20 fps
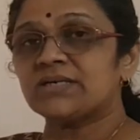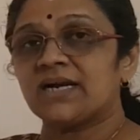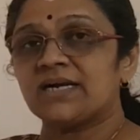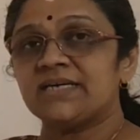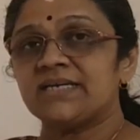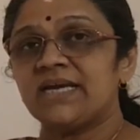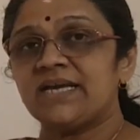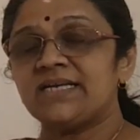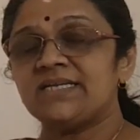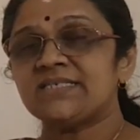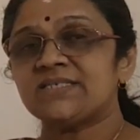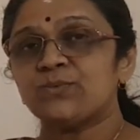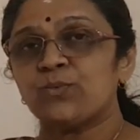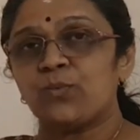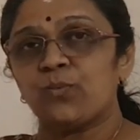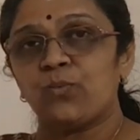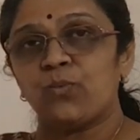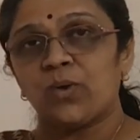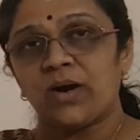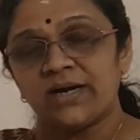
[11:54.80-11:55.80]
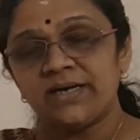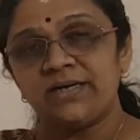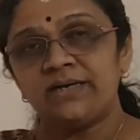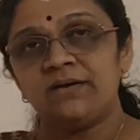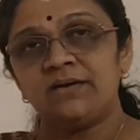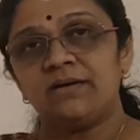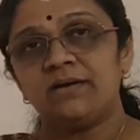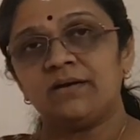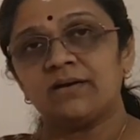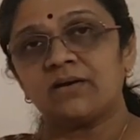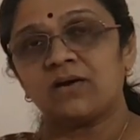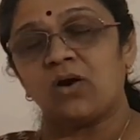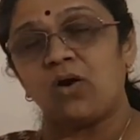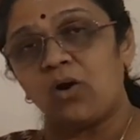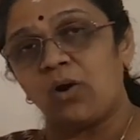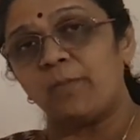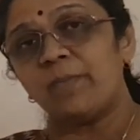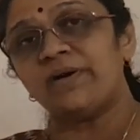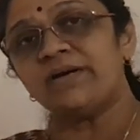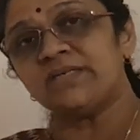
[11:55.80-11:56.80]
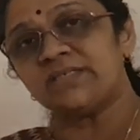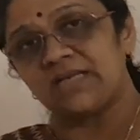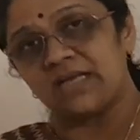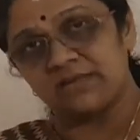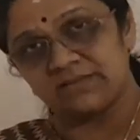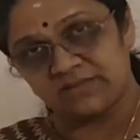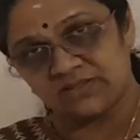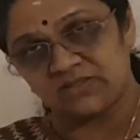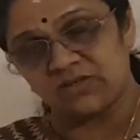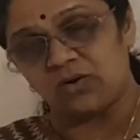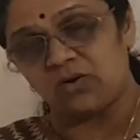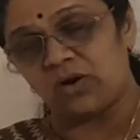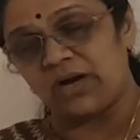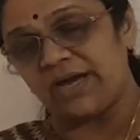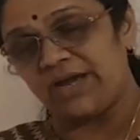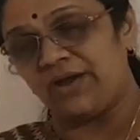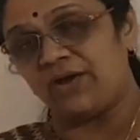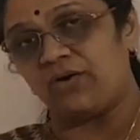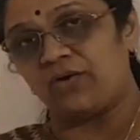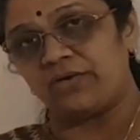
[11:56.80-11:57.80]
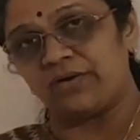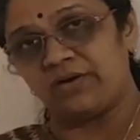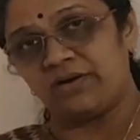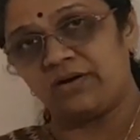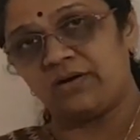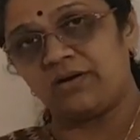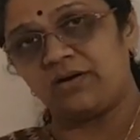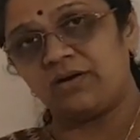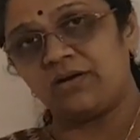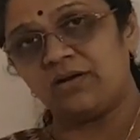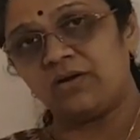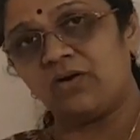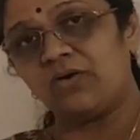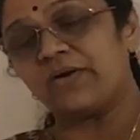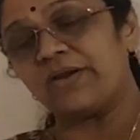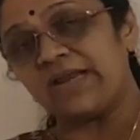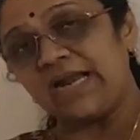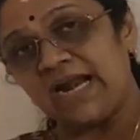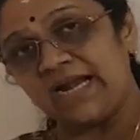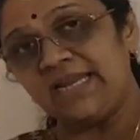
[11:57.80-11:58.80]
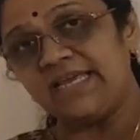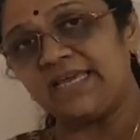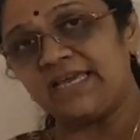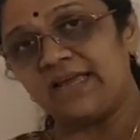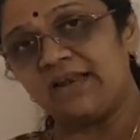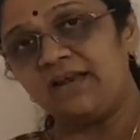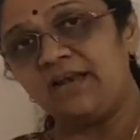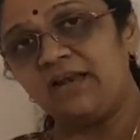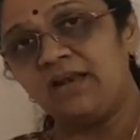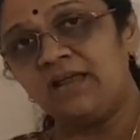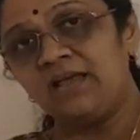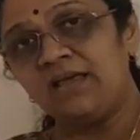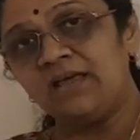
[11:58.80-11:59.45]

contains one common ion or radical,